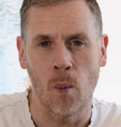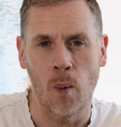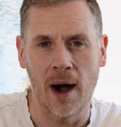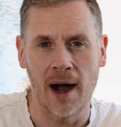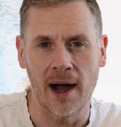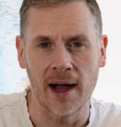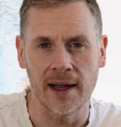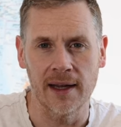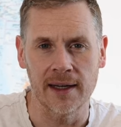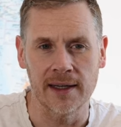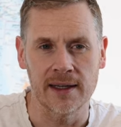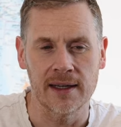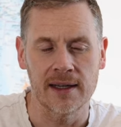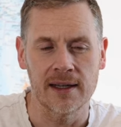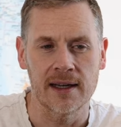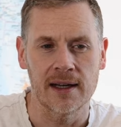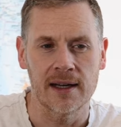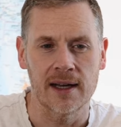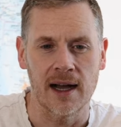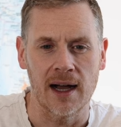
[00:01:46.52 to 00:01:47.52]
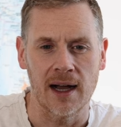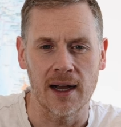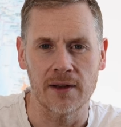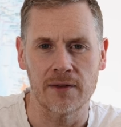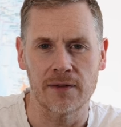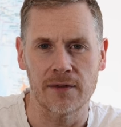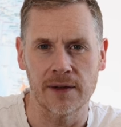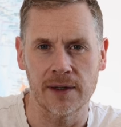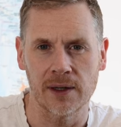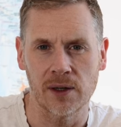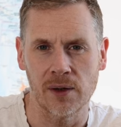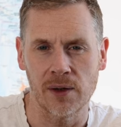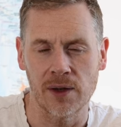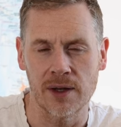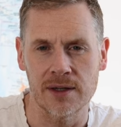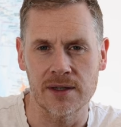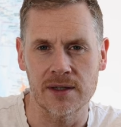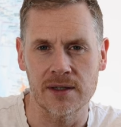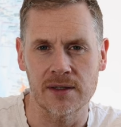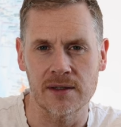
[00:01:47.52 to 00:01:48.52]
why I feel
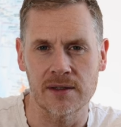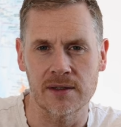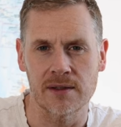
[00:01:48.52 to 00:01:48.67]
that